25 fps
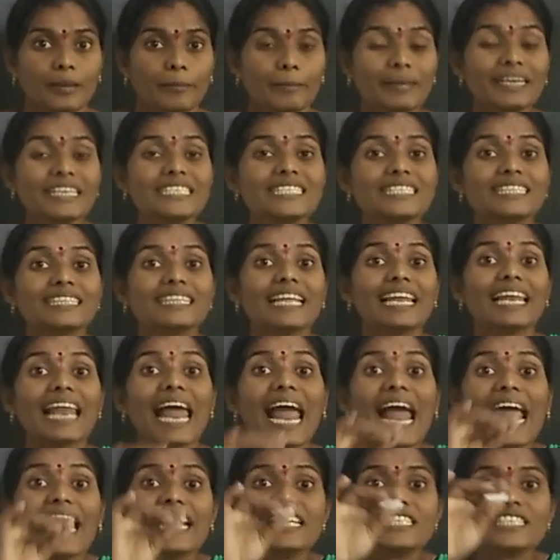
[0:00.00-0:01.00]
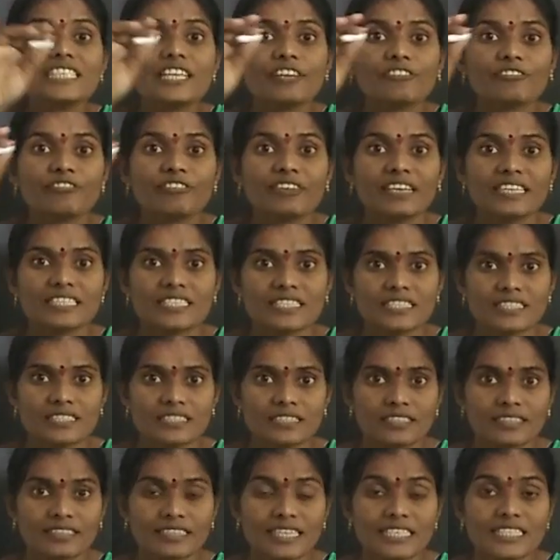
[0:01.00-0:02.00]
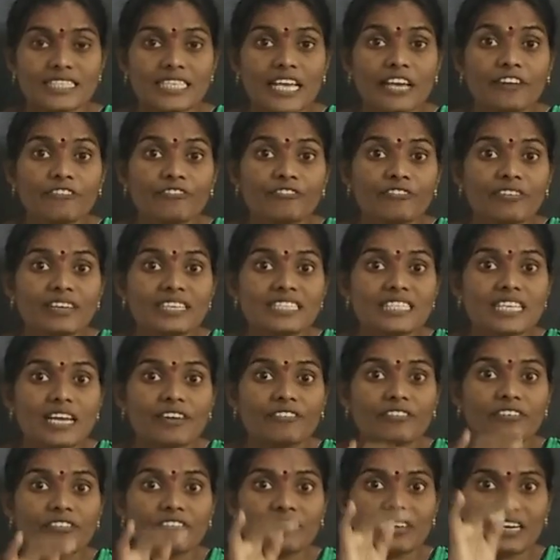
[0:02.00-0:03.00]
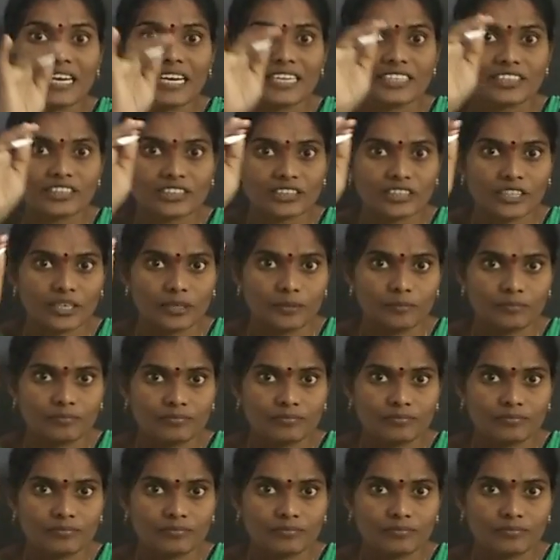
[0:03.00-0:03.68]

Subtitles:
Means the land surface, the surface of our earth.